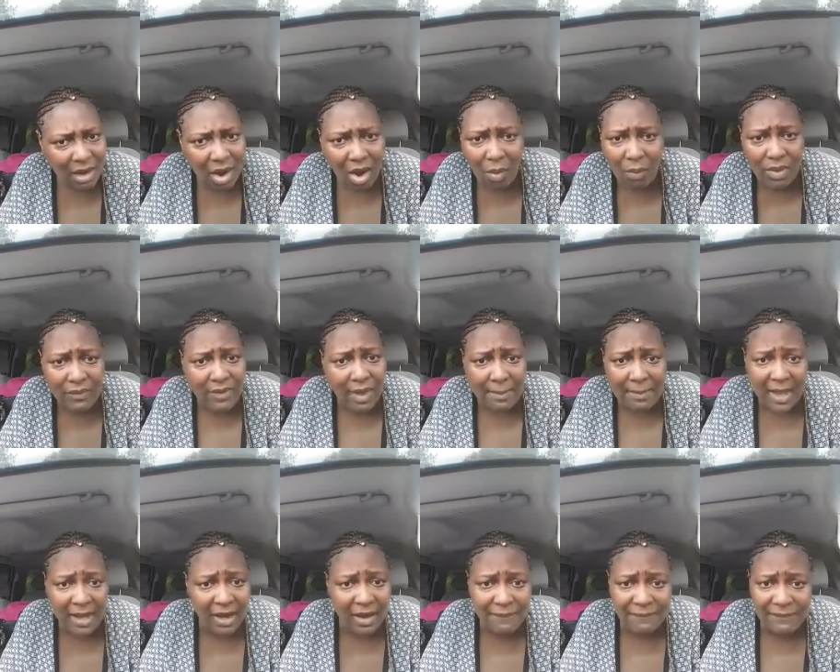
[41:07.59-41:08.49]
Oh, well, if I
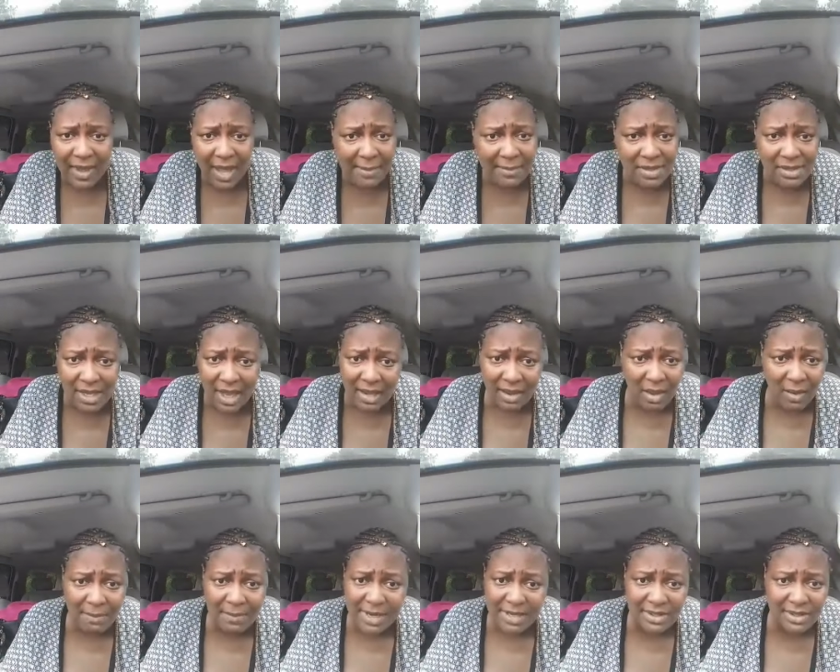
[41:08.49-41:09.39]
make her famous, I ain't
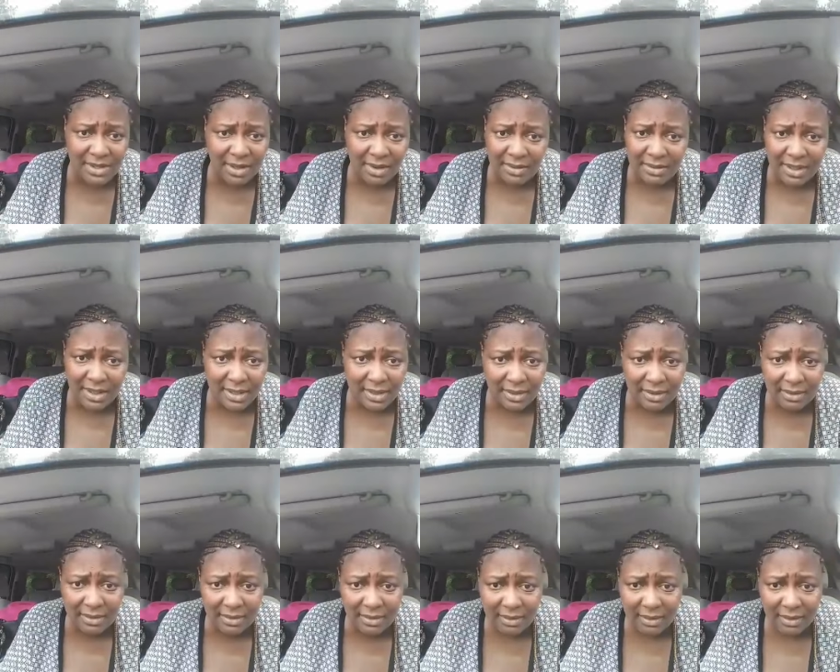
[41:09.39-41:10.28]
gonna mention her
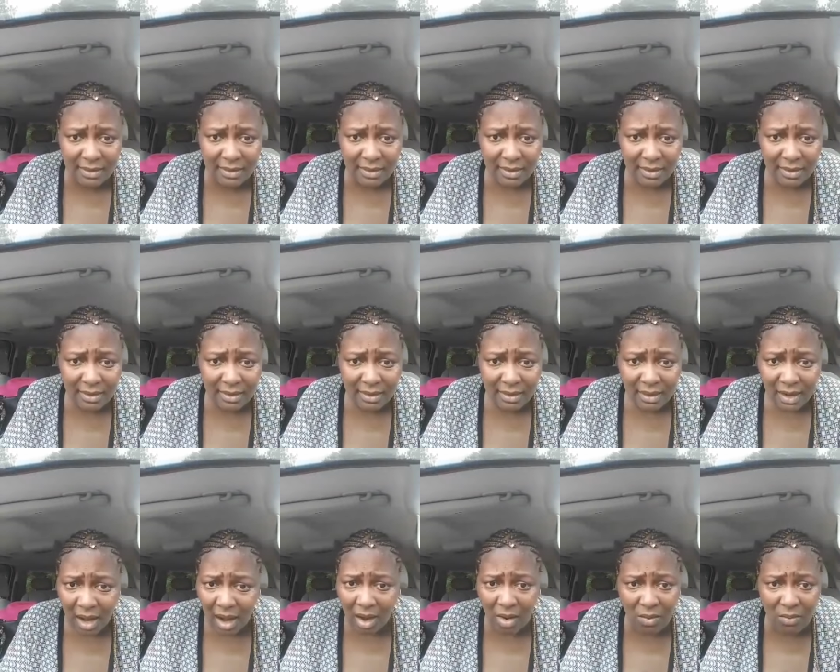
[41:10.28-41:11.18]
then.
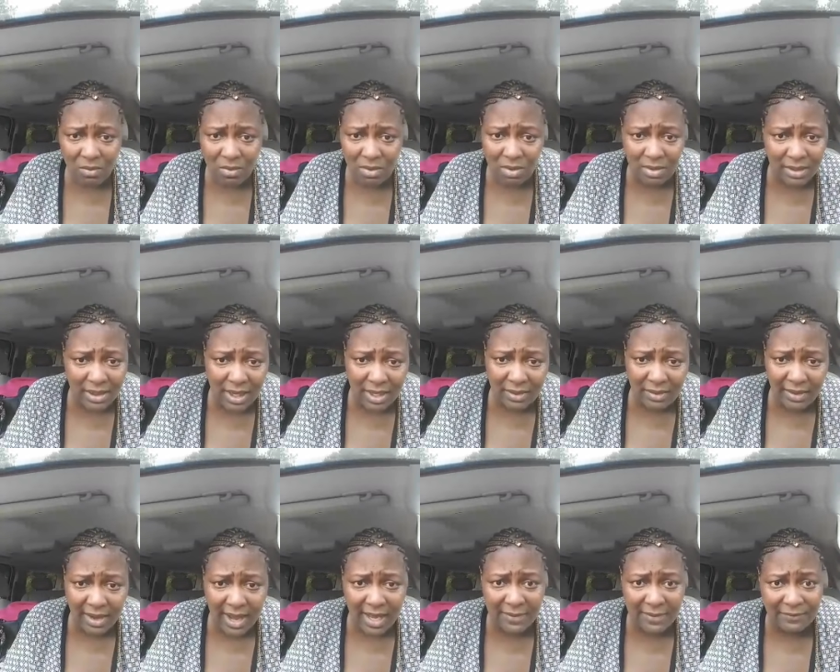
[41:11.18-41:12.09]
I don't want to get
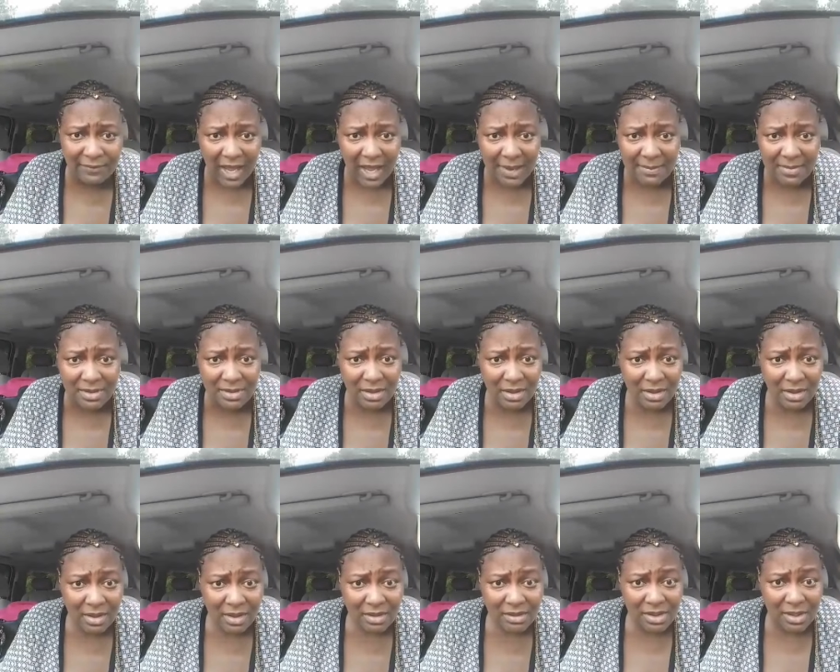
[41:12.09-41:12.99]
her ass famous.
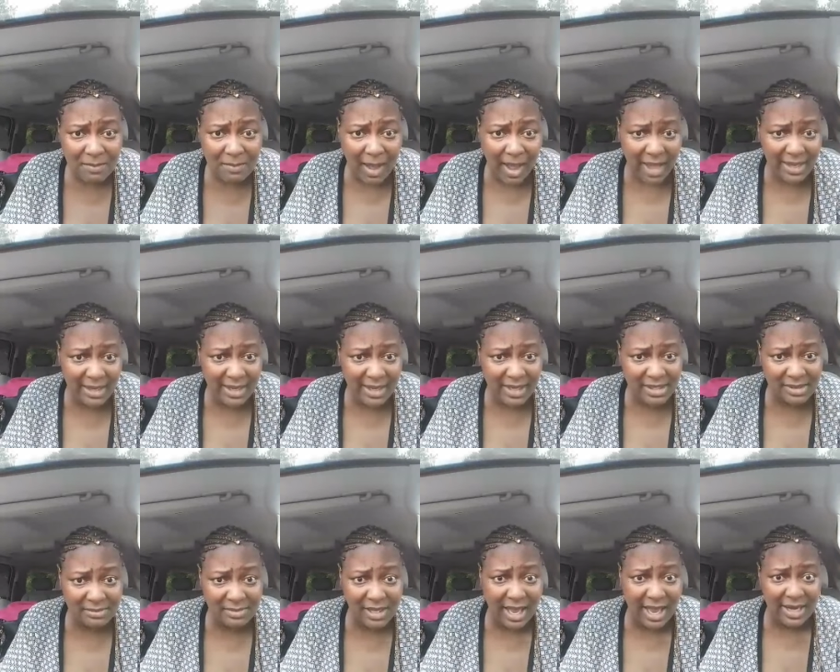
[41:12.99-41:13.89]
She might get
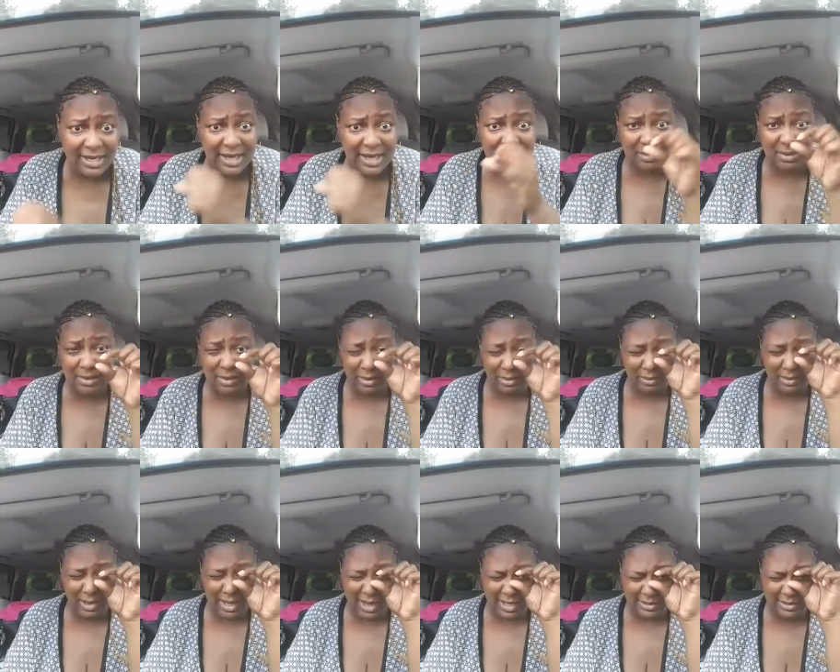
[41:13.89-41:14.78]
some goddamn
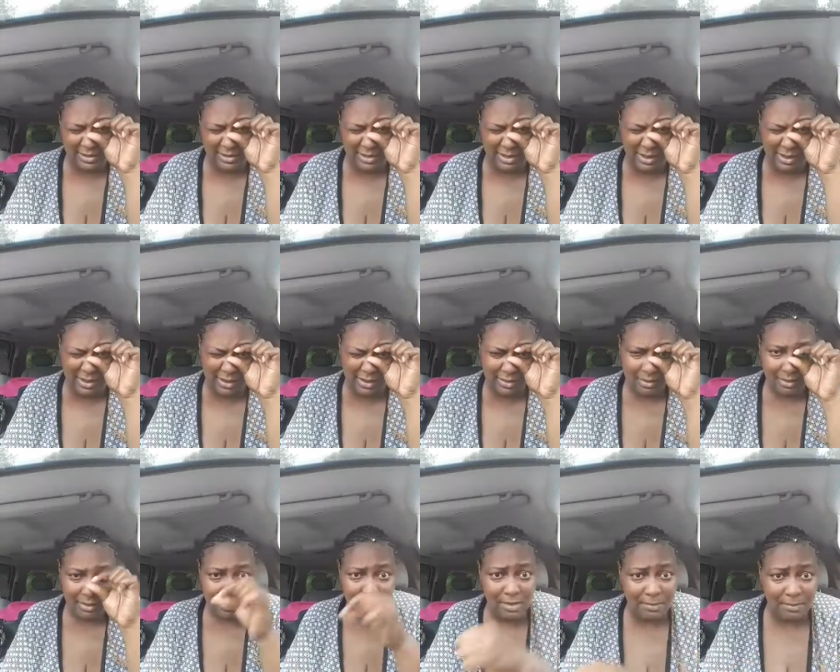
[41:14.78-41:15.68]
little glasses then.
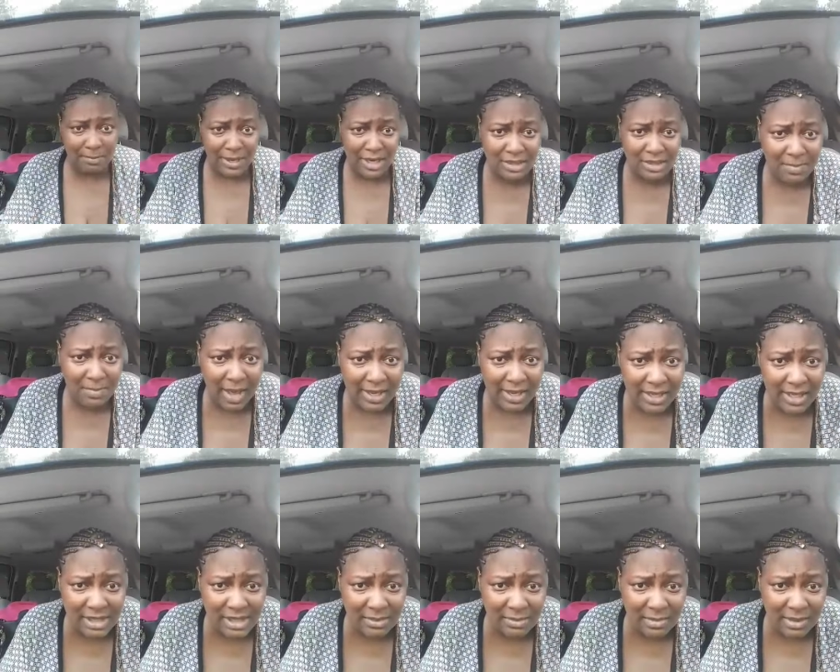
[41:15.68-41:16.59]
The bitch
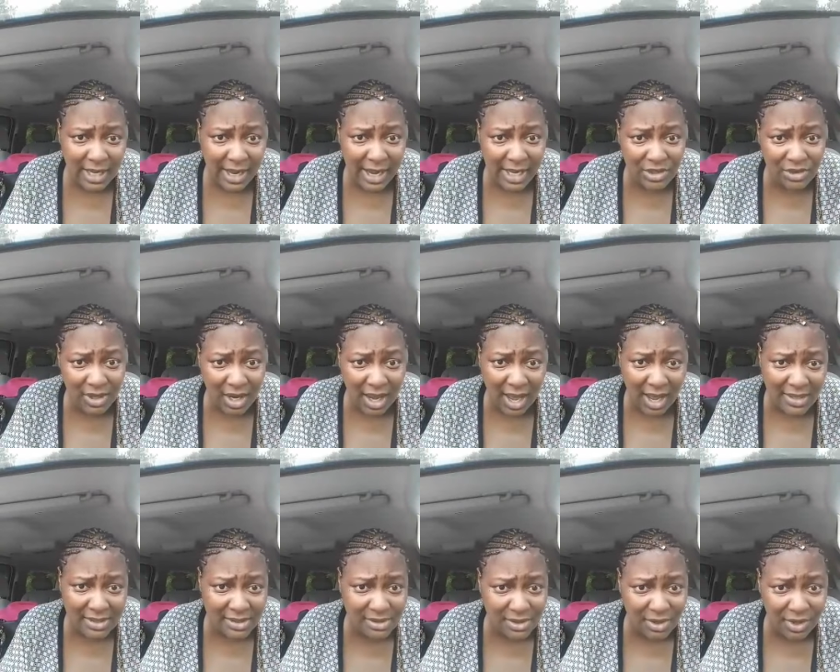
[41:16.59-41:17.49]
might get some laser
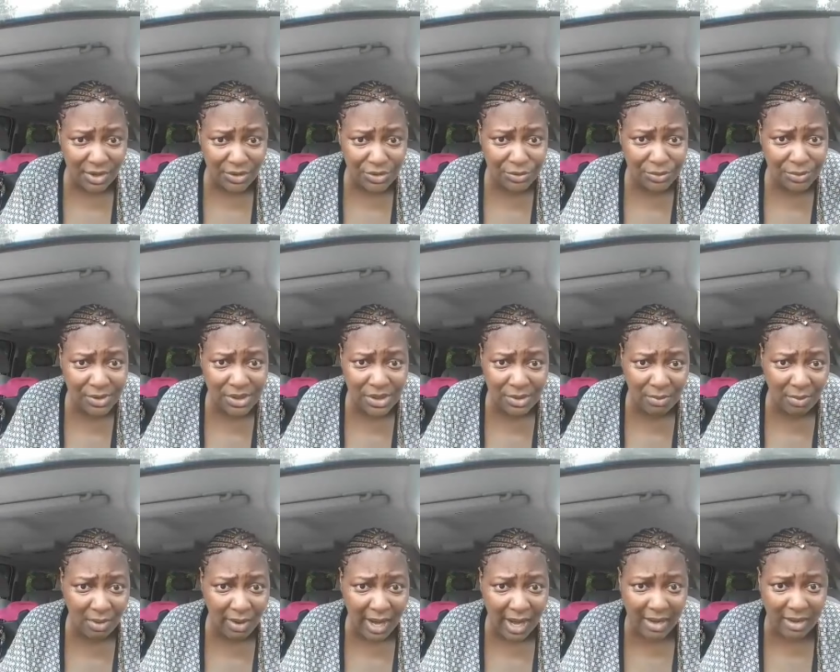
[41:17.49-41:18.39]
eye surgery. She
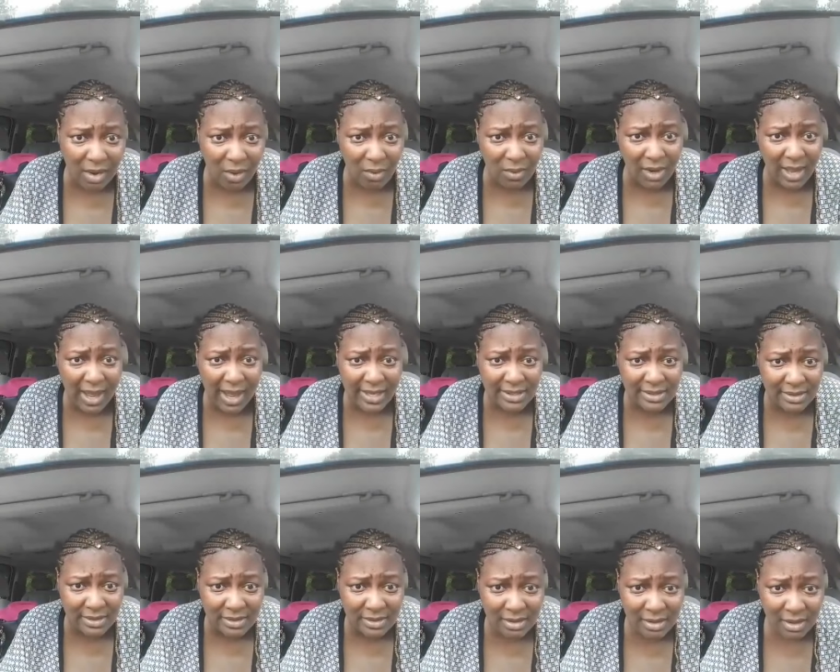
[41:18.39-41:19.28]
won't have no
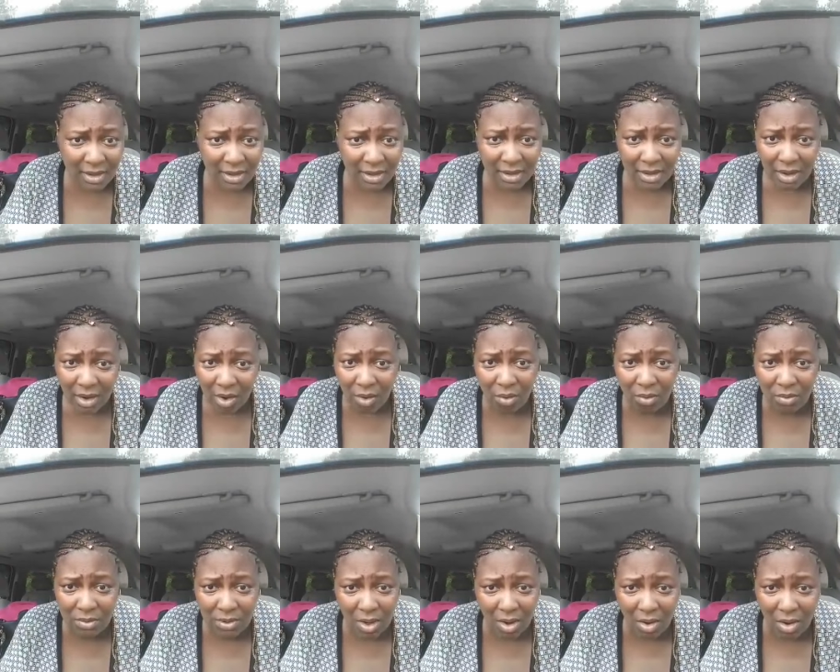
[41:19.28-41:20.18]
glasses.
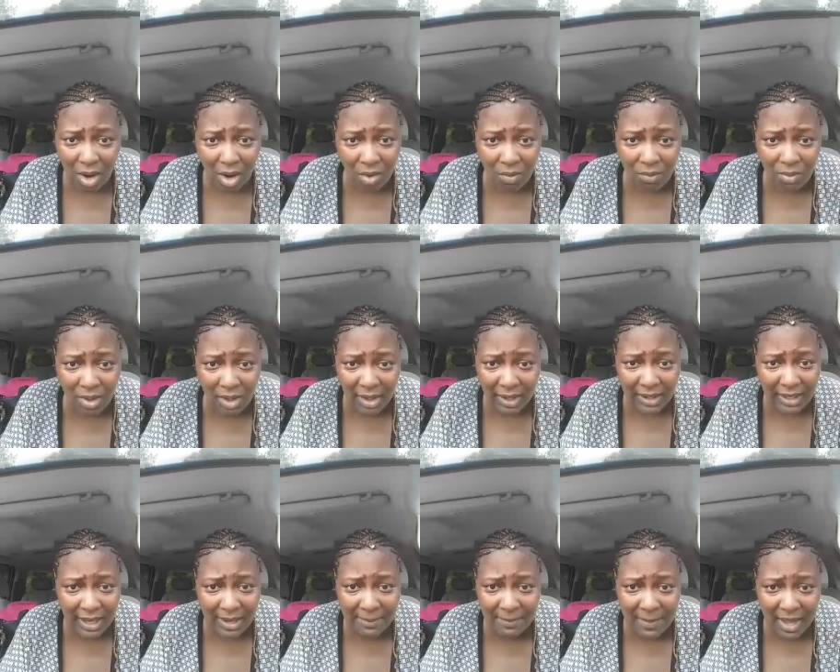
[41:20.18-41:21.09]
Oh no, I don't I
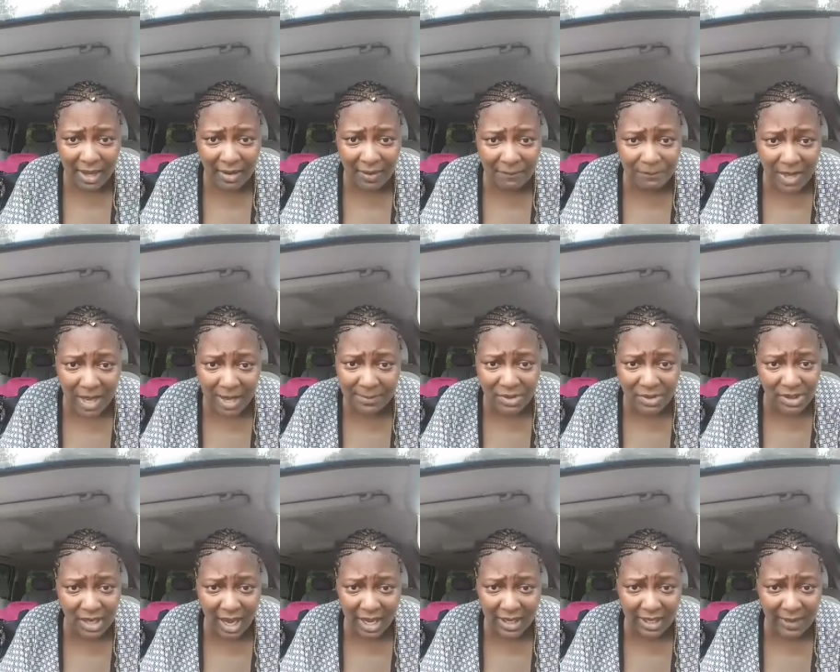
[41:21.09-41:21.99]
can't make her
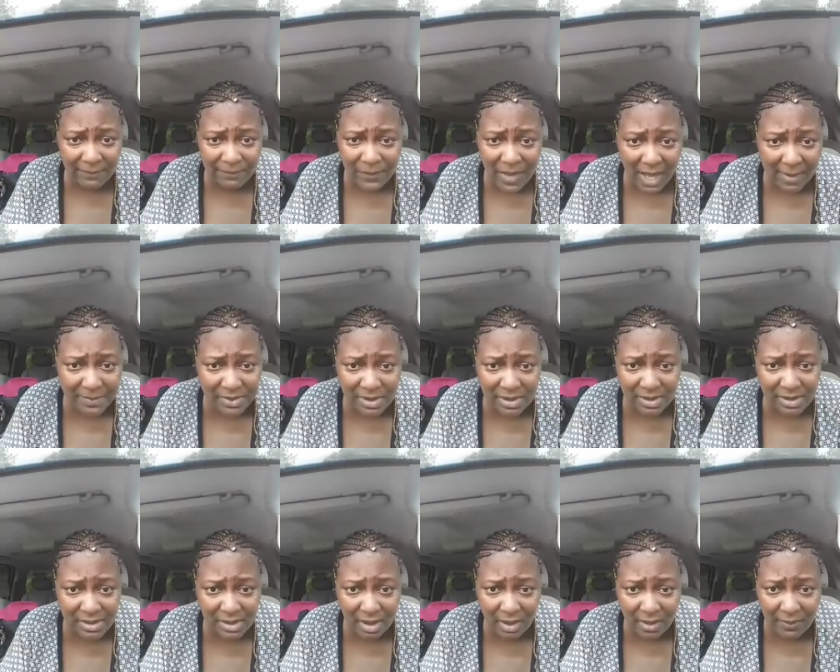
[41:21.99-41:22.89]
famous. She gotta get famous
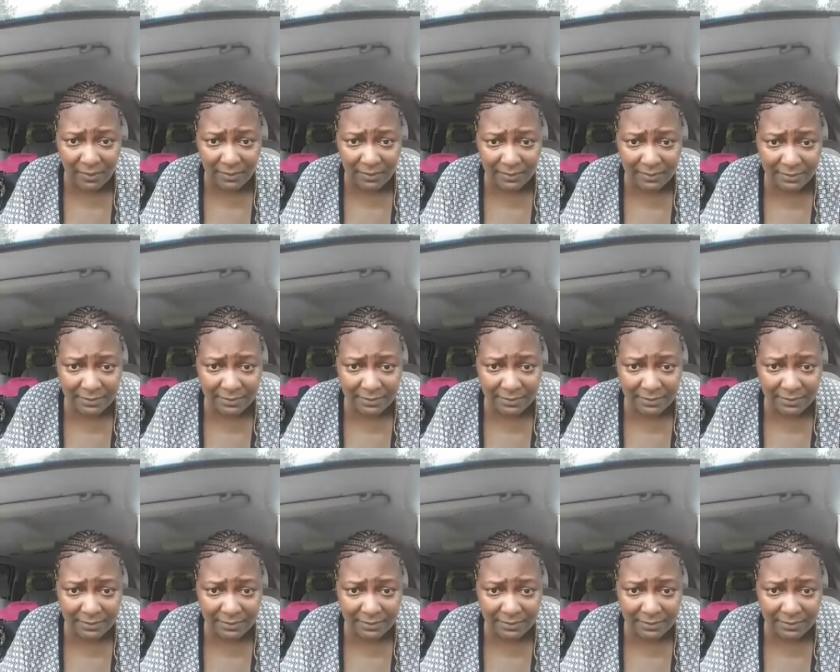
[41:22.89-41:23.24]
herself.